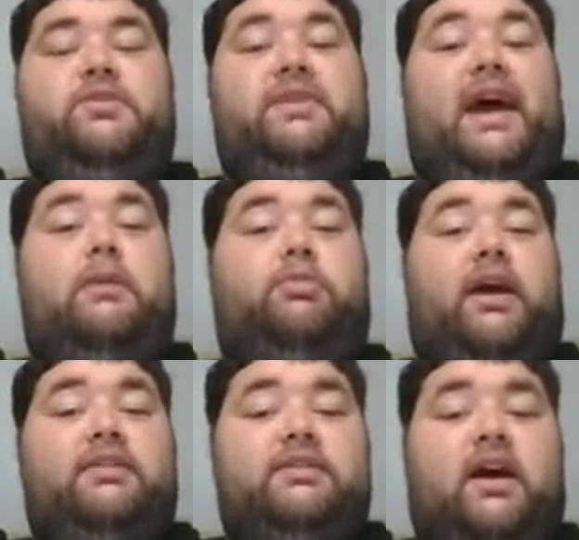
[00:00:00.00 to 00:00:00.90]
Dak
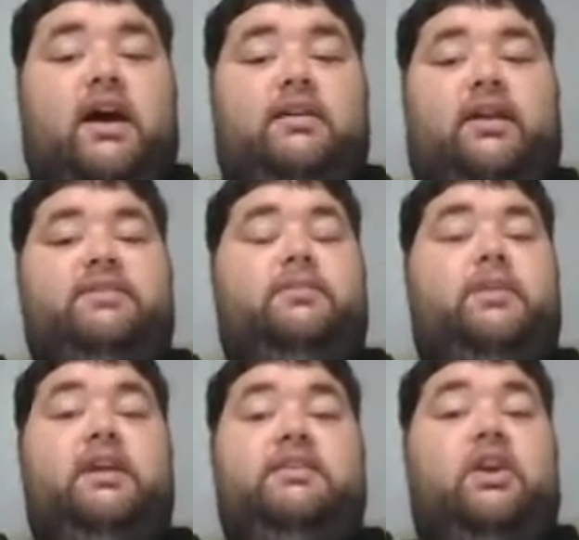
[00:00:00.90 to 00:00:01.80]
Prescott, like to
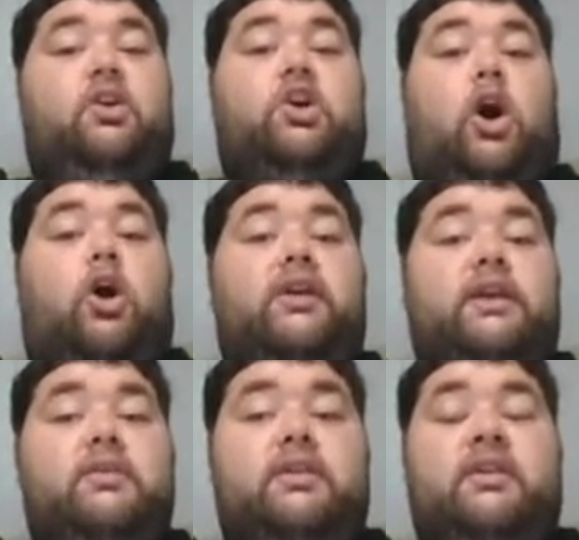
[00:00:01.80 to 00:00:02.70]
me, Derek Carr
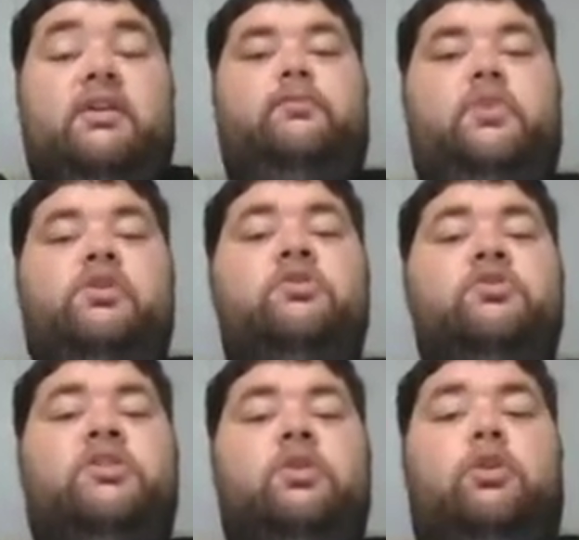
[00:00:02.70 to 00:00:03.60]
even. And
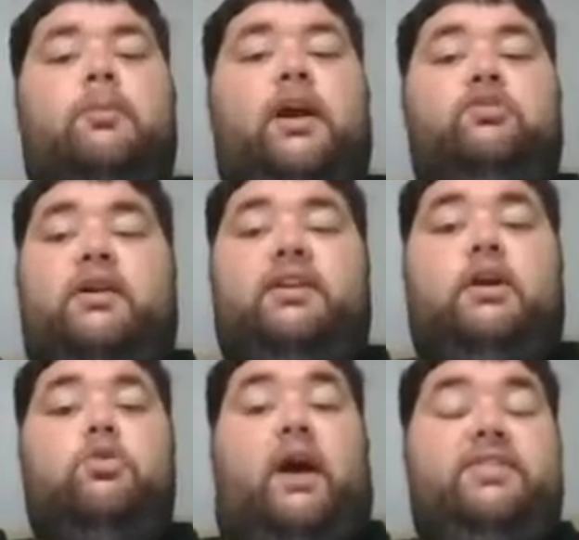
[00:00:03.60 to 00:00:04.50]
those are 10 quarterbacks right
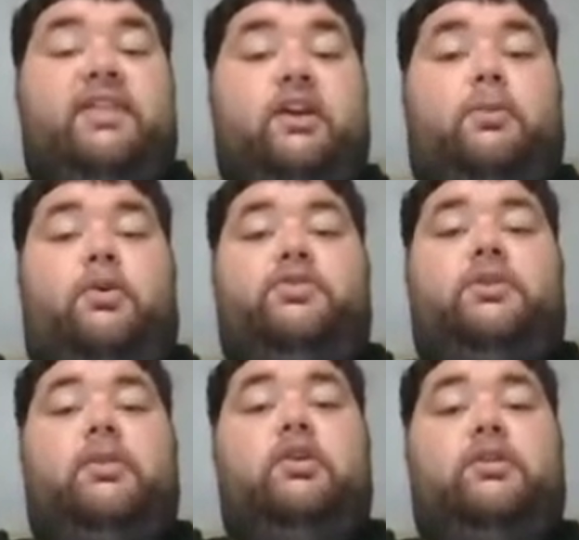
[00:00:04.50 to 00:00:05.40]
there who I think are
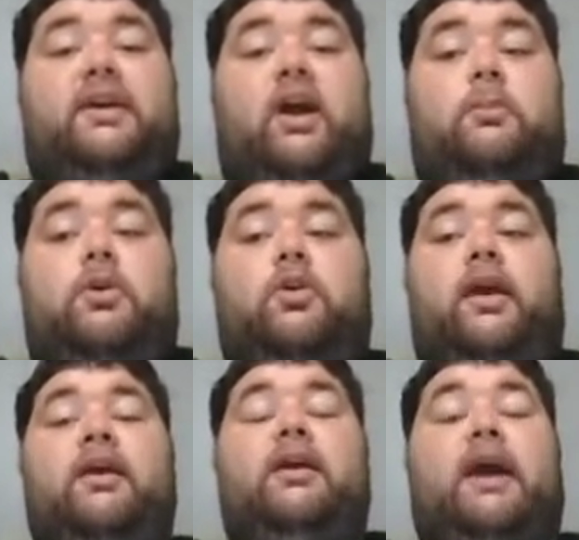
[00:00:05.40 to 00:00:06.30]
personally better than Kyler
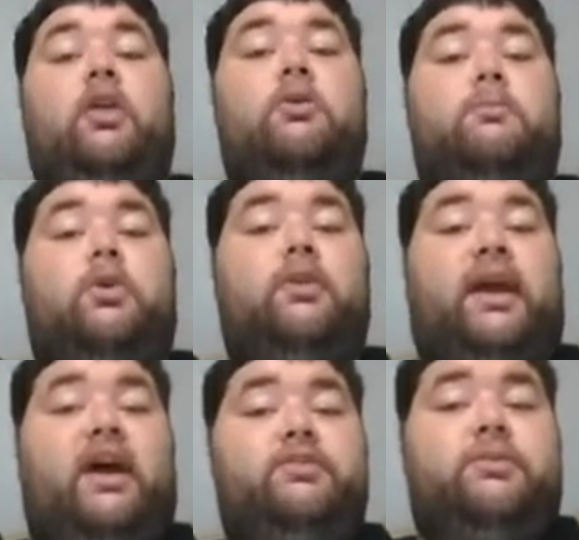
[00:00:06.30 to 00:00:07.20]
Murray. Kyler Murray
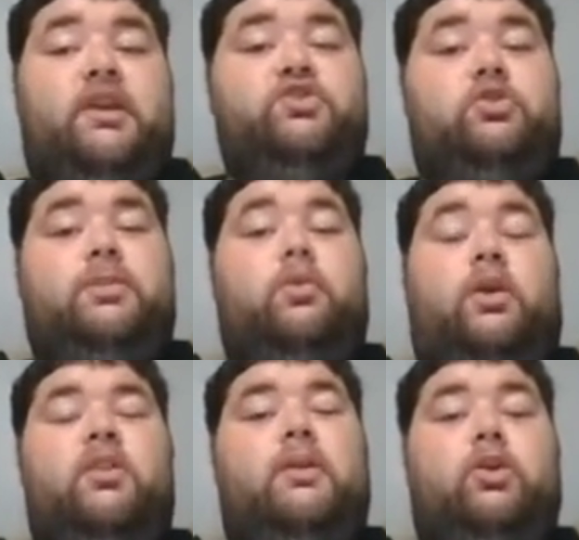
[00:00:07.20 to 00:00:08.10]
has potential to be
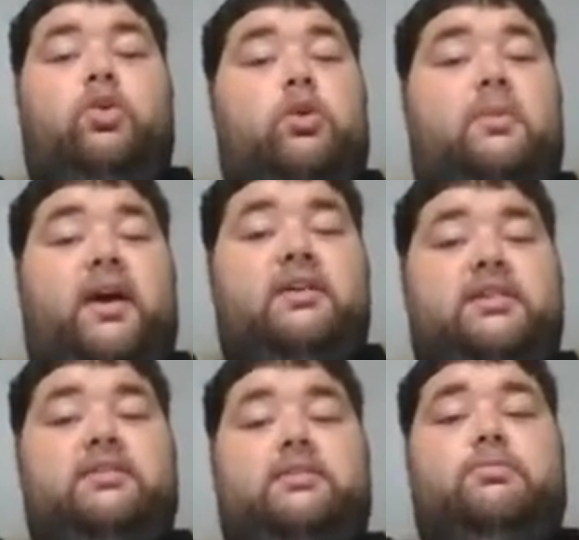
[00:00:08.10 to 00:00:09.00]
one of the better quarterbacks.
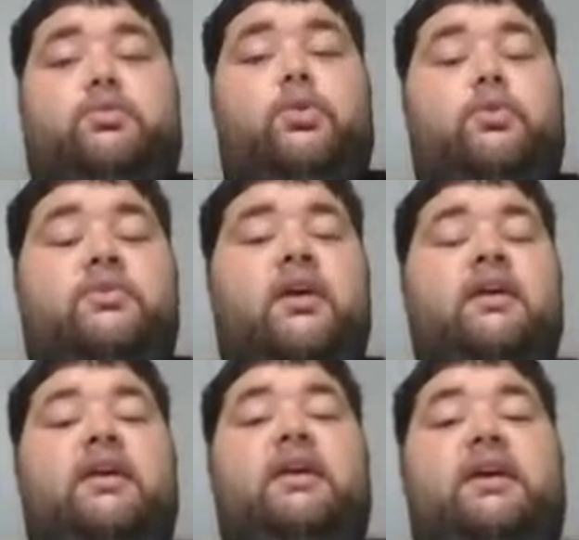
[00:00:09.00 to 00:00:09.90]
He's improved
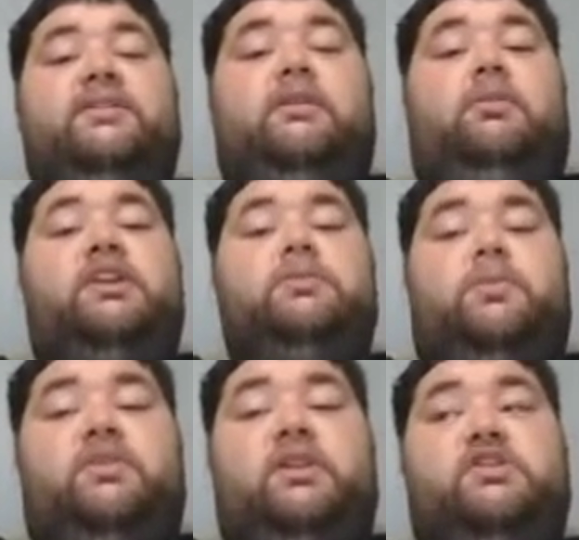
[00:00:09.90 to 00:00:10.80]
his completion
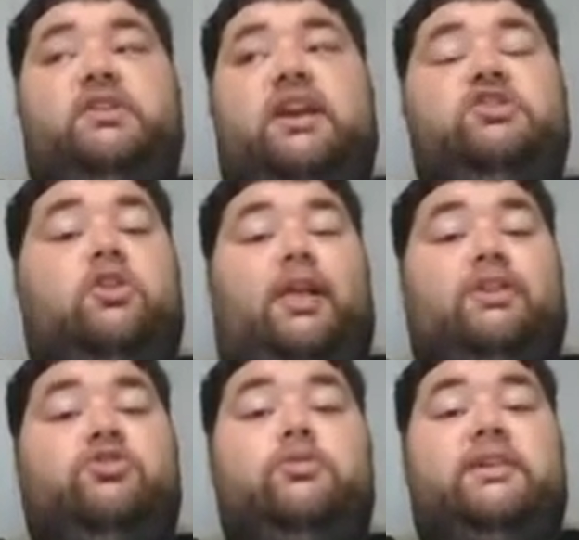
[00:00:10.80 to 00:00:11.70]
percentage each of the
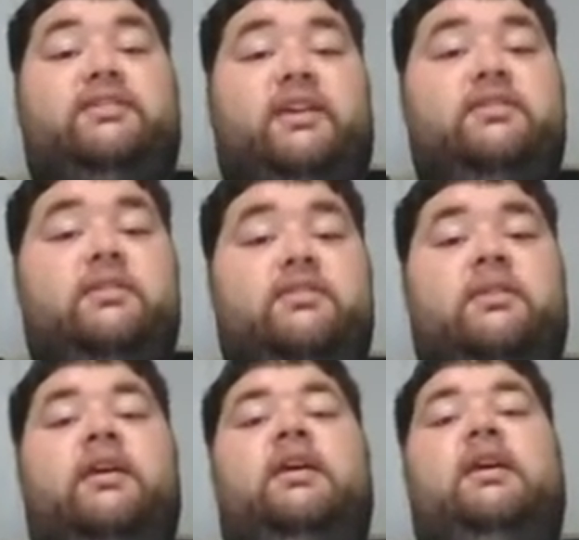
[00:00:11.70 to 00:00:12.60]
last three
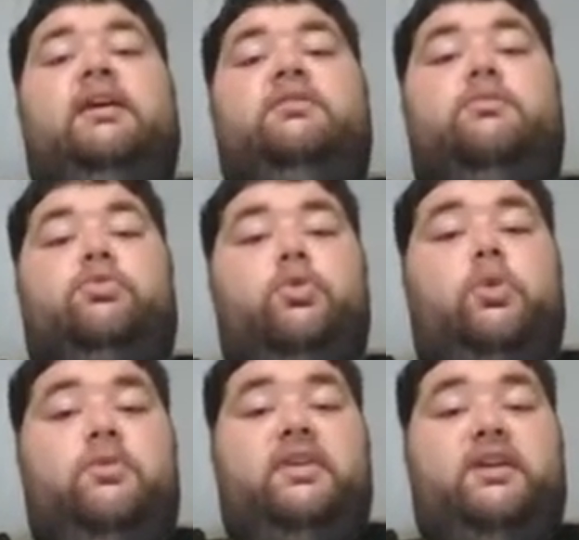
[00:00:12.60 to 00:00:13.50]
seasons. He's
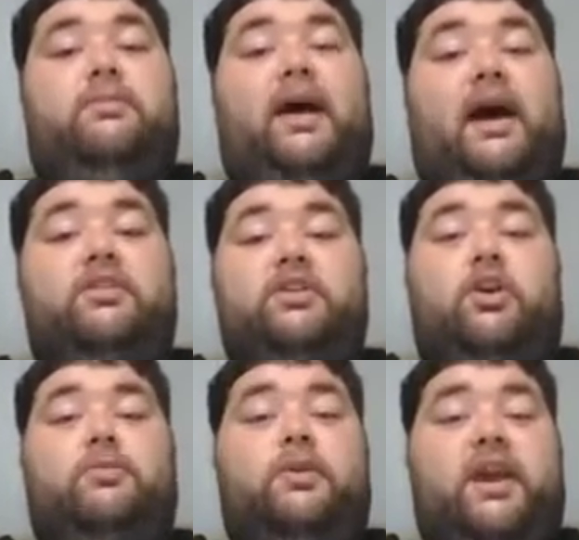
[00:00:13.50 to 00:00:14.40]
improved his passing
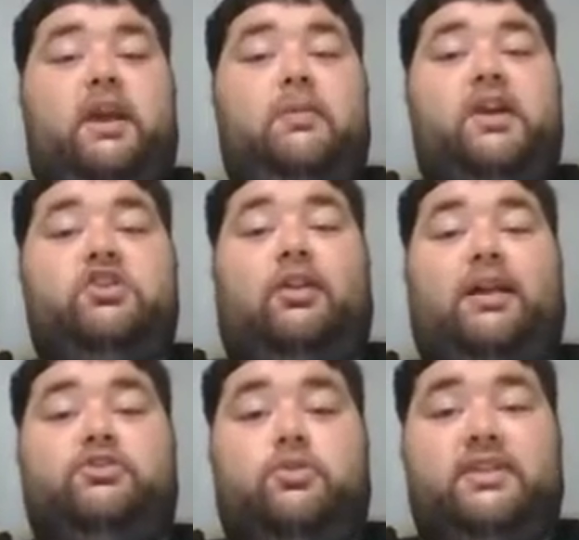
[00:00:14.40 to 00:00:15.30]
yards per game each of the
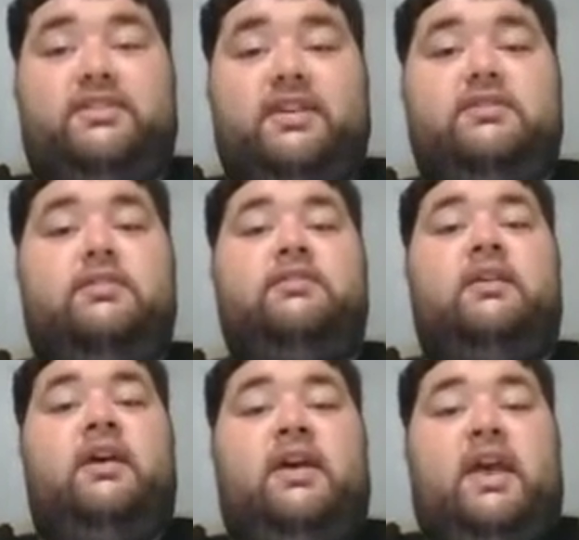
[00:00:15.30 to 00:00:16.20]
last three seasons.
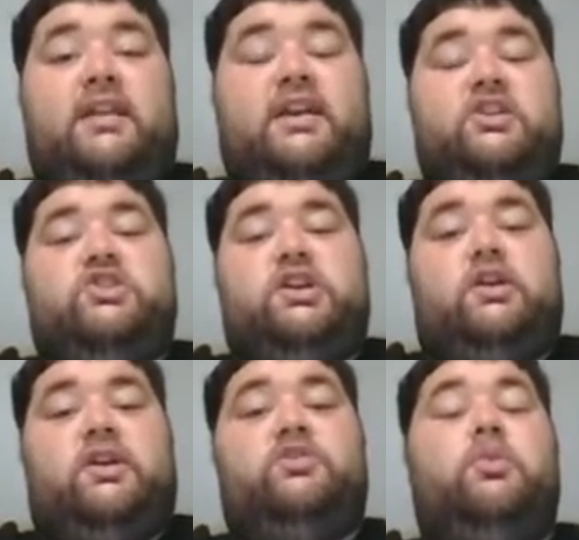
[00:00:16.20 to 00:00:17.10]
And each
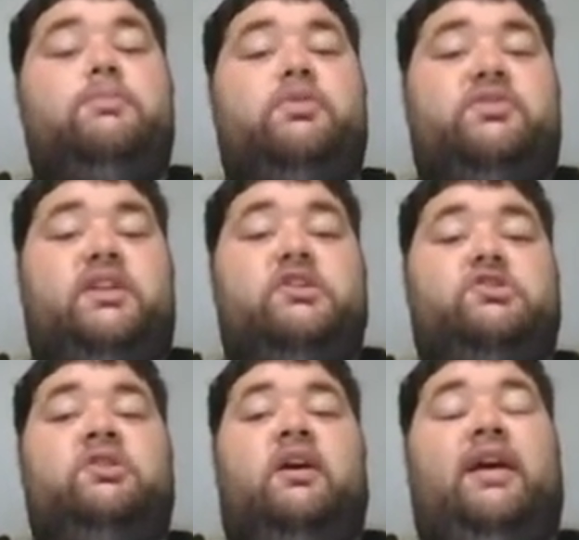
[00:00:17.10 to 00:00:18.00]
year, his win
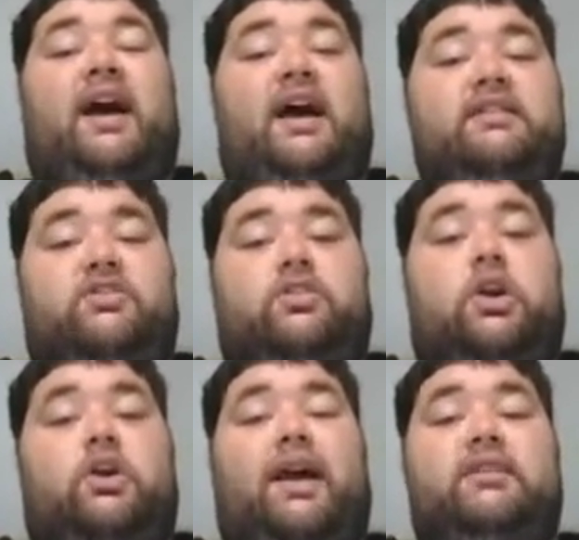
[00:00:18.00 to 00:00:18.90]
percentage as a
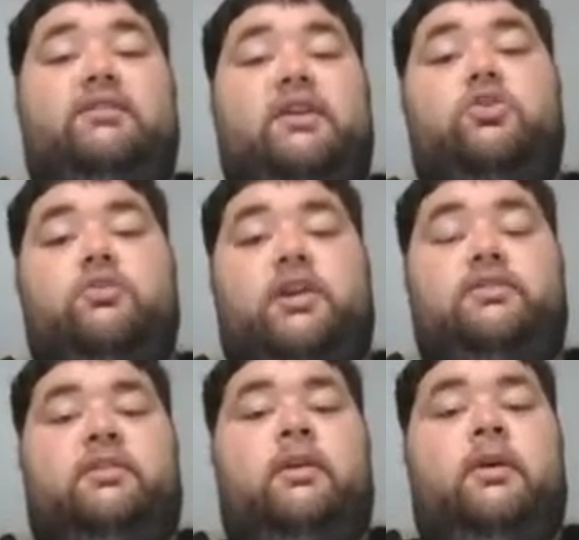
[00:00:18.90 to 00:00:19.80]
starter has
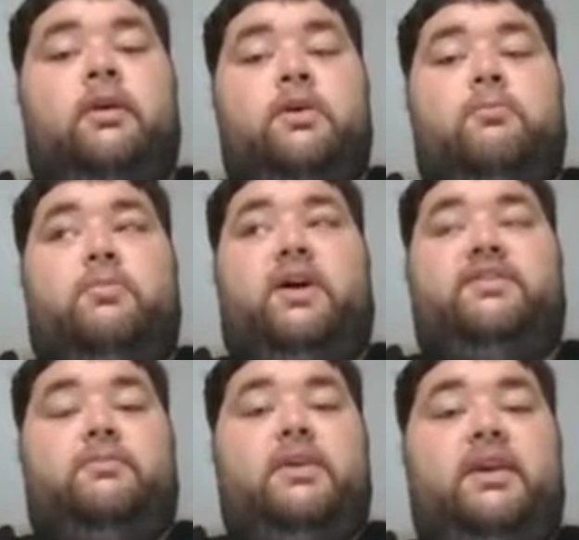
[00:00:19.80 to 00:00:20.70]
increased.
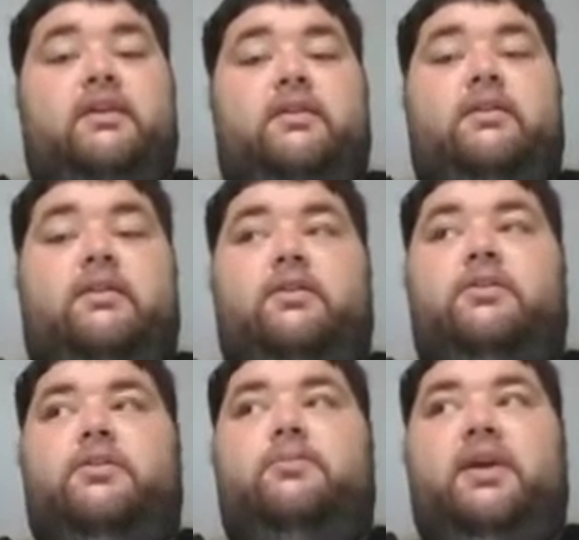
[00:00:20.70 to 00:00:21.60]
But to me,
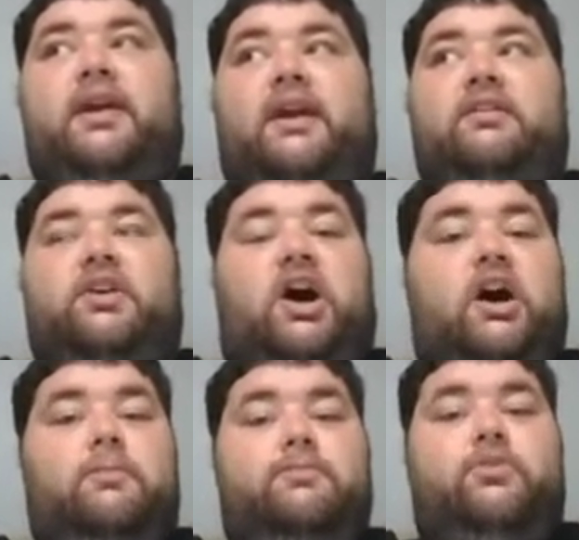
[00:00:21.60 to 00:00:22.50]
to be a
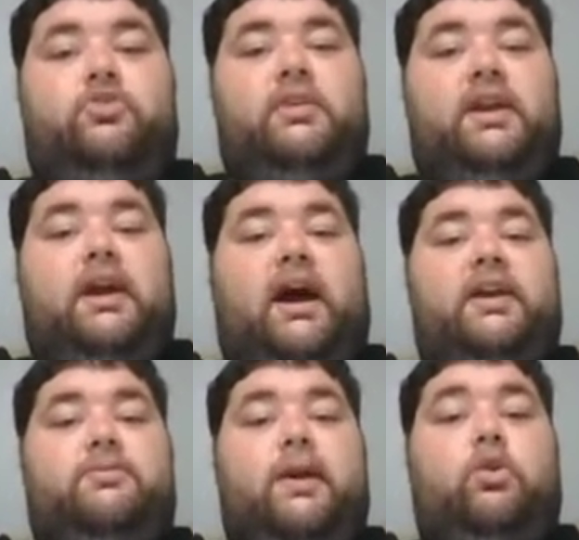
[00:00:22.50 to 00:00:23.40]
top three
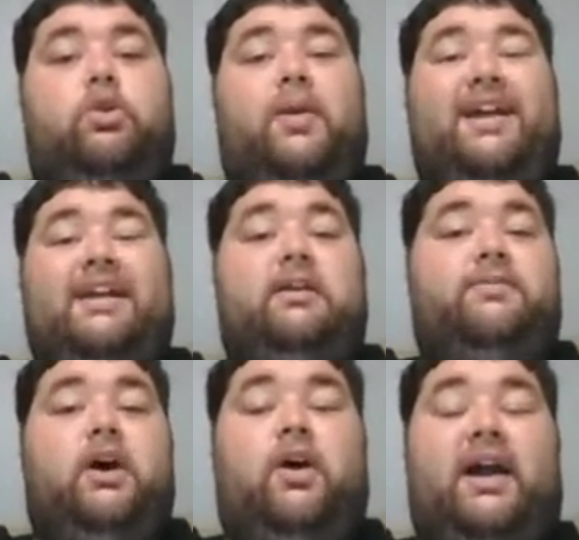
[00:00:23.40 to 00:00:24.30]
highest paid quarterback at
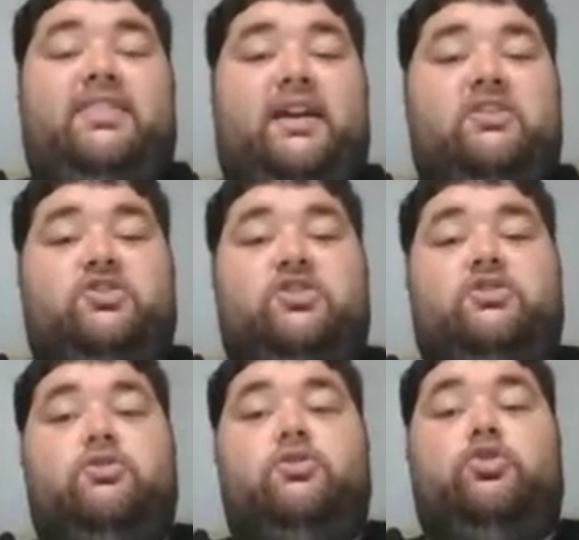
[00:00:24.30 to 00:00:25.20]
NFL, I think is
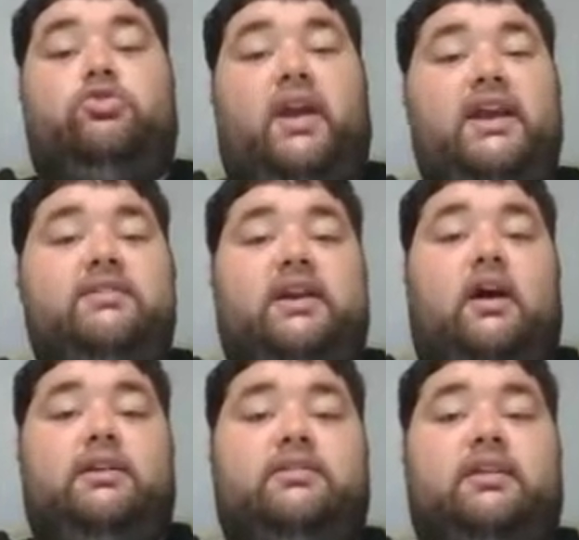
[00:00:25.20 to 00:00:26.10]
just crazy,
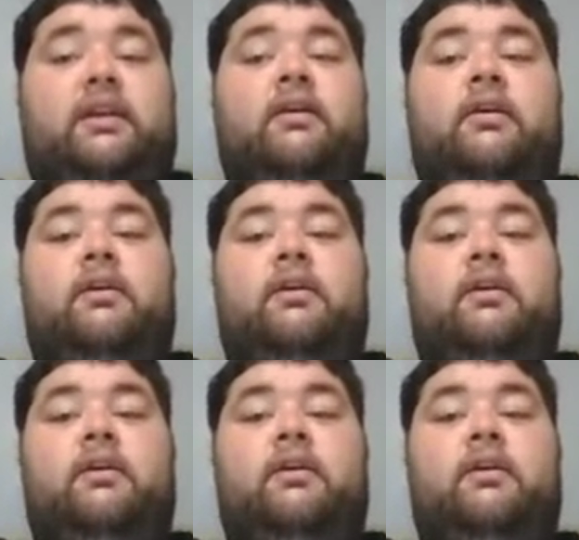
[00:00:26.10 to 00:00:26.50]
honestly.